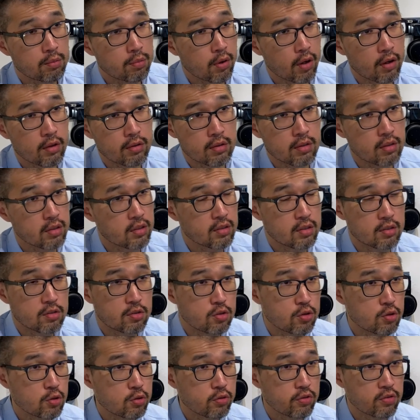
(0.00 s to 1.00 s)
But the
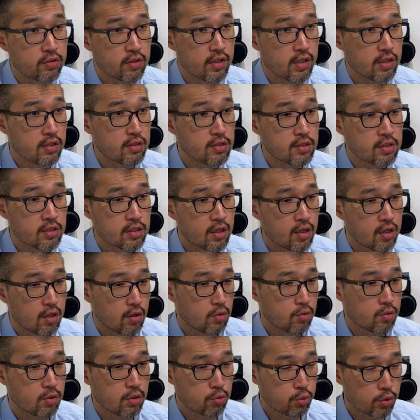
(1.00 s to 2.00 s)
truth is,
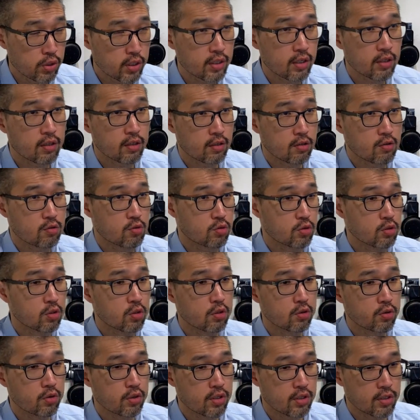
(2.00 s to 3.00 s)
what we can
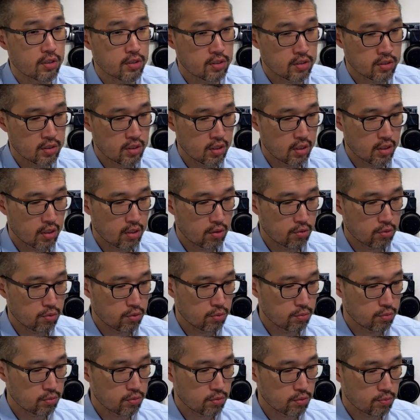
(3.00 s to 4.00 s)
control is
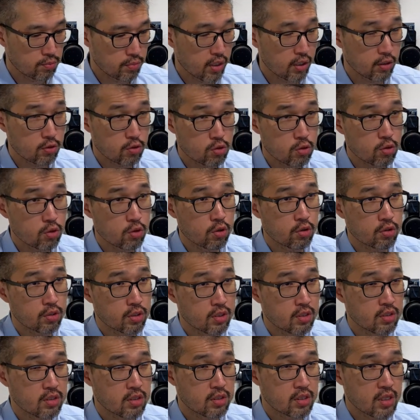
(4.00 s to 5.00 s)
we make sure
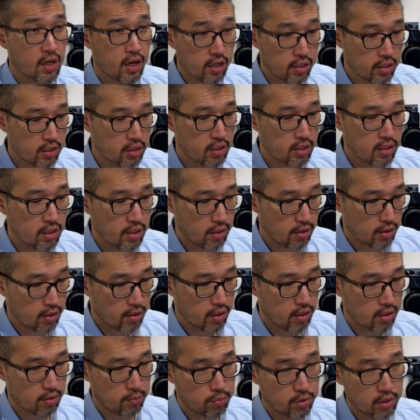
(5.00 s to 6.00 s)
this tiny
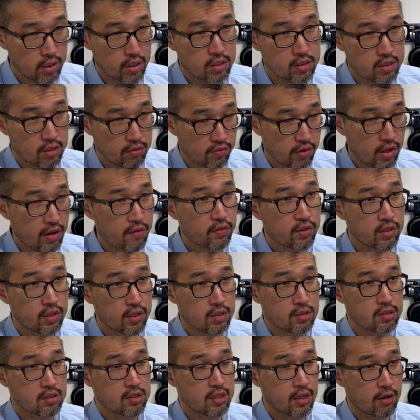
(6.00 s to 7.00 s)
piece of
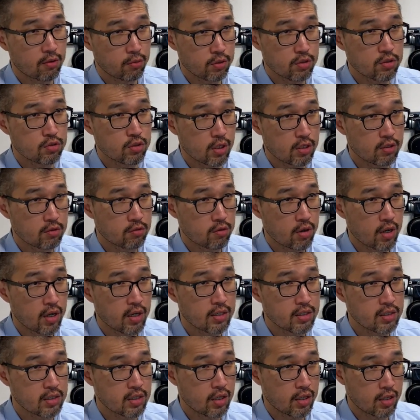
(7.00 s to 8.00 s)
evidence that we
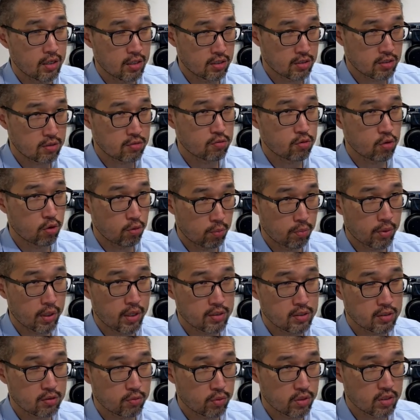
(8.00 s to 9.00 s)
generate is
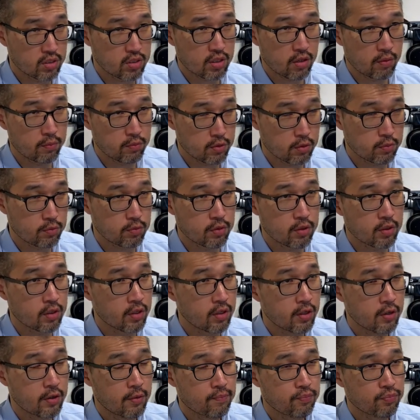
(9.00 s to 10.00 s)
robust with some sort
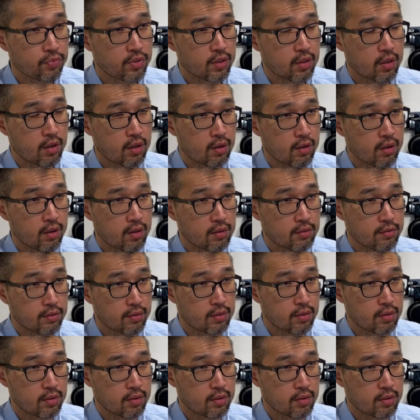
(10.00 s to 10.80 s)
of